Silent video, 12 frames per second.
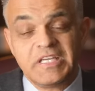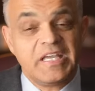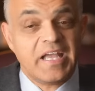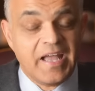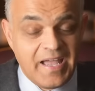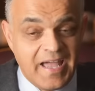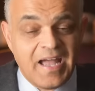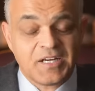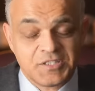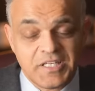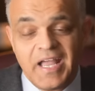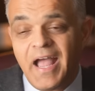he
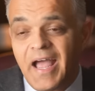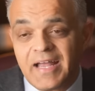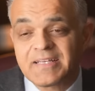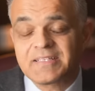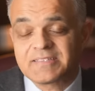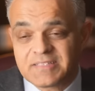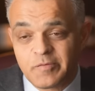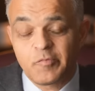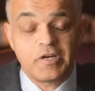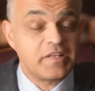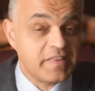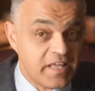actually had
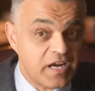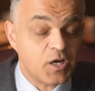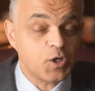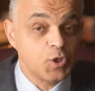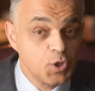someone there